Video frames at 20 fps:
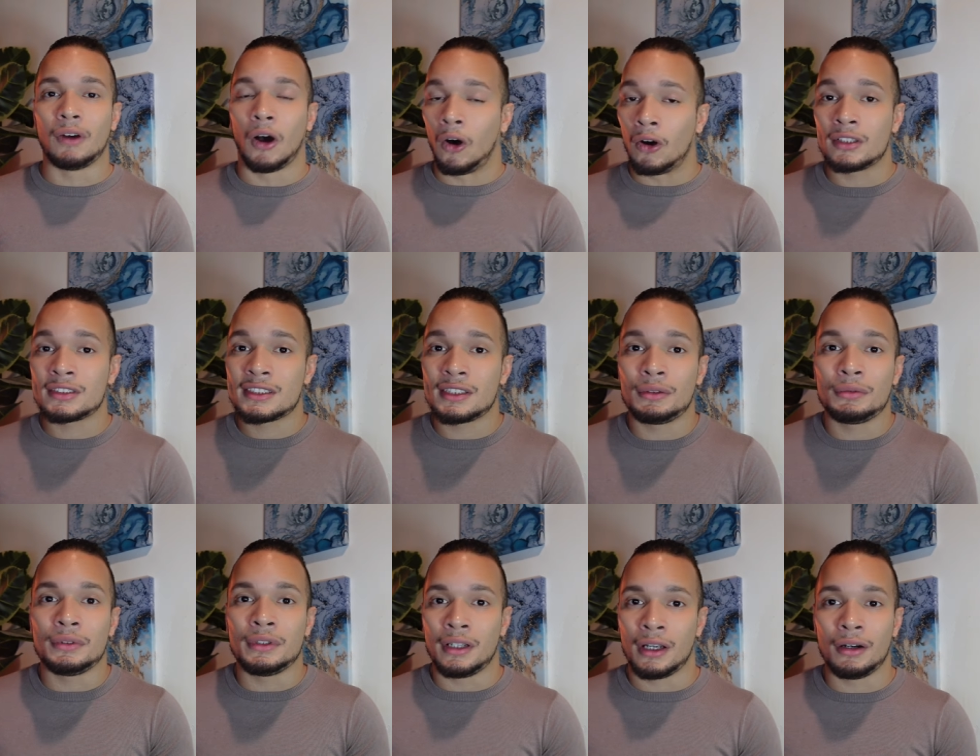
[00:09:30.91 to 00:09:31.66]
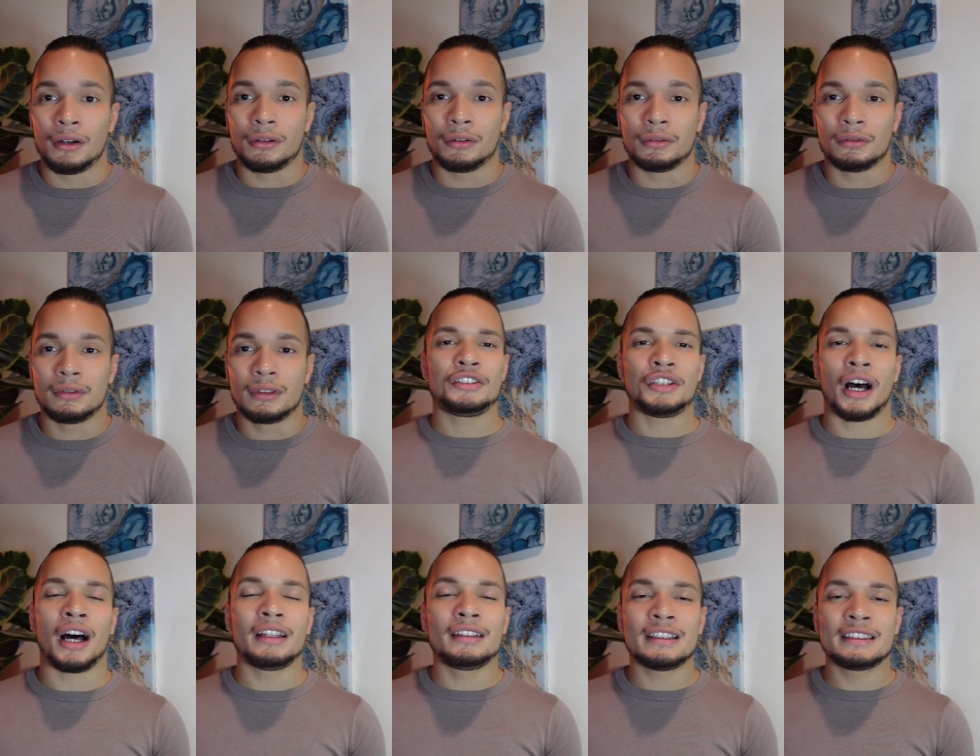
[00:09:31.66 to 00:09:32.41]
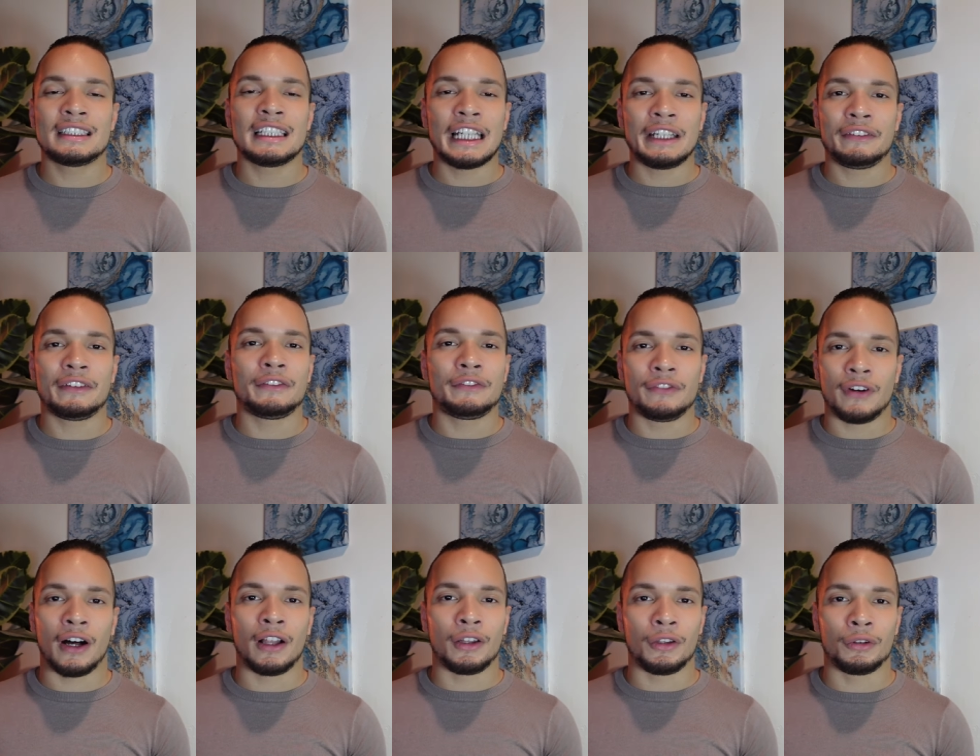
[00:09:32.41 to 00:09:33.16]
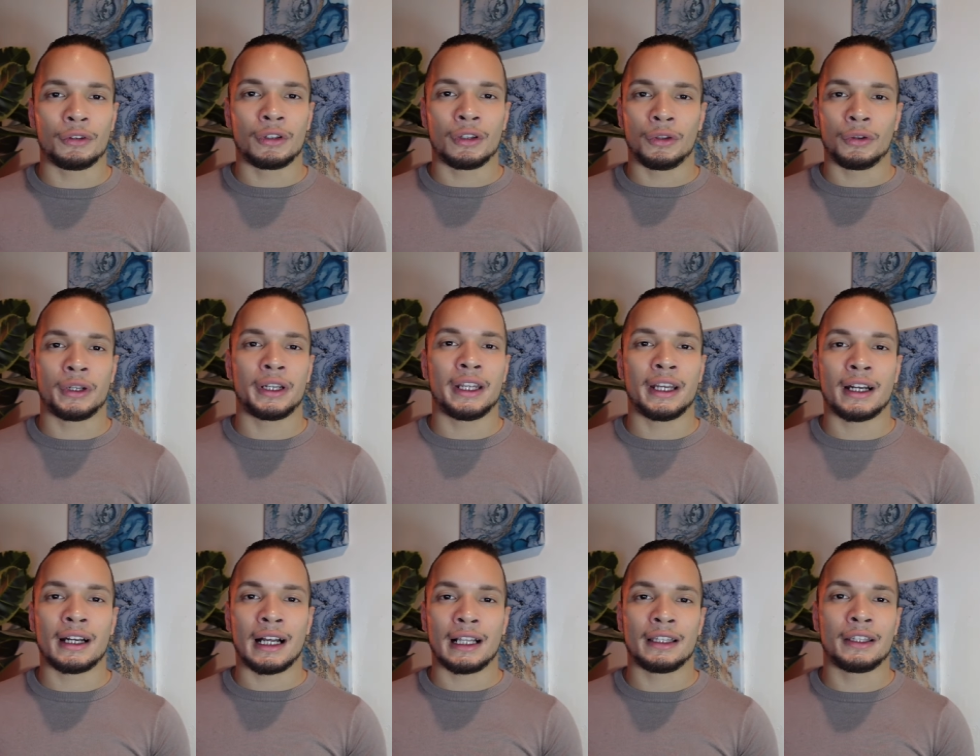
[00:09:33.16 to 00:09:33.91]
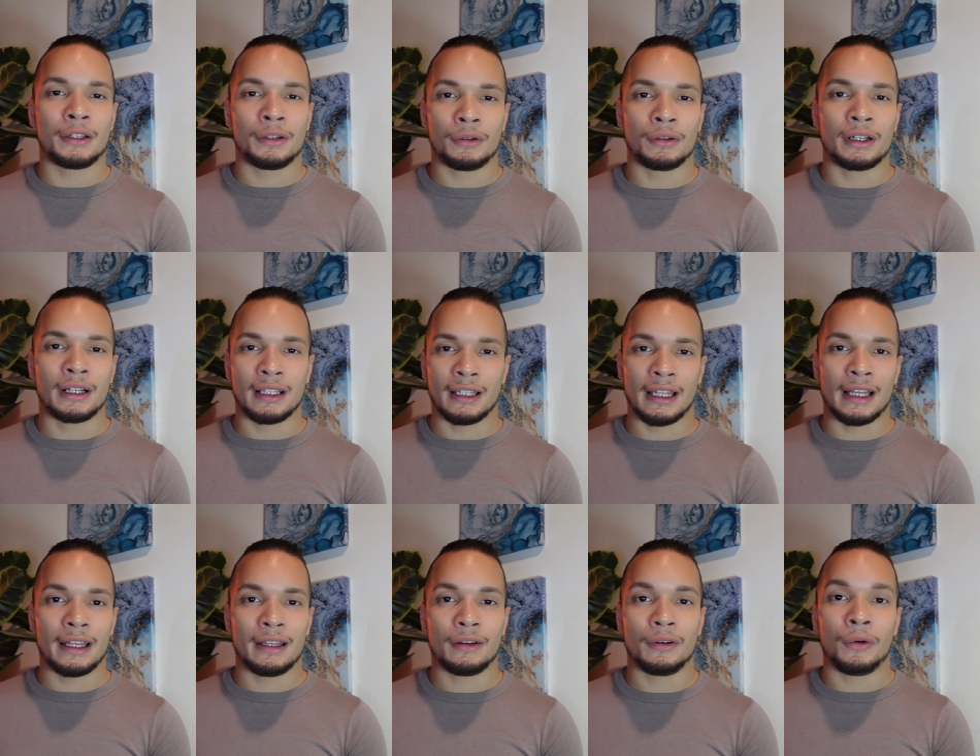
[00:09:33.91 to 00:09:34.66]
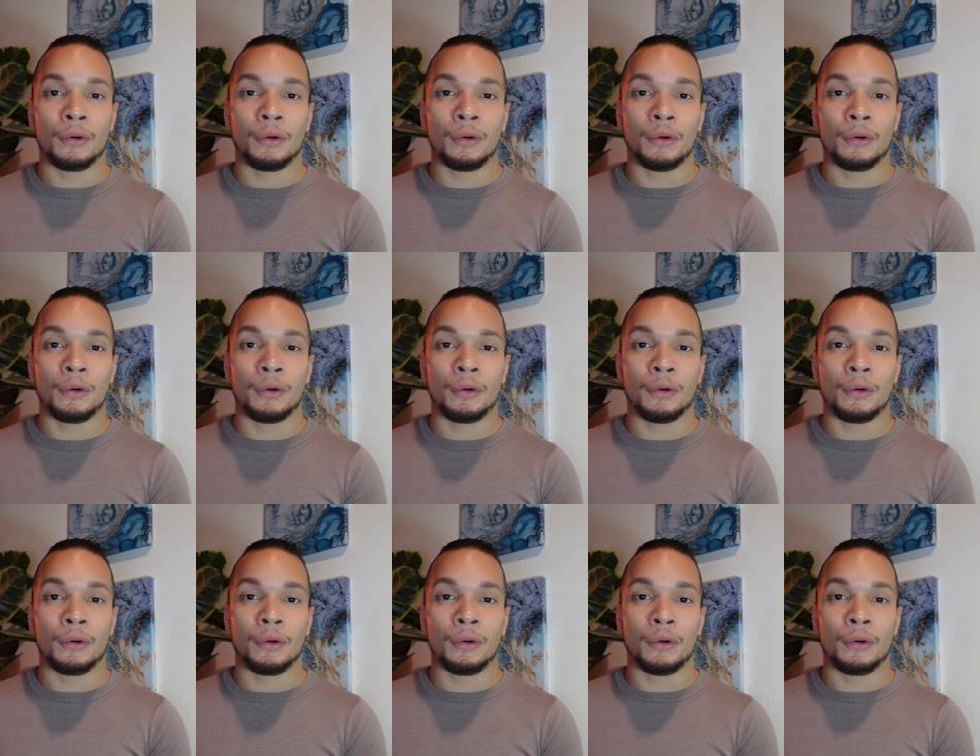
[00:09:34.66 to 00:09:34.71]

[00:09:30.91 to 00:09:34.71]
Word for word: Also, no. John doesn't even follow Gloria Calderon Kellett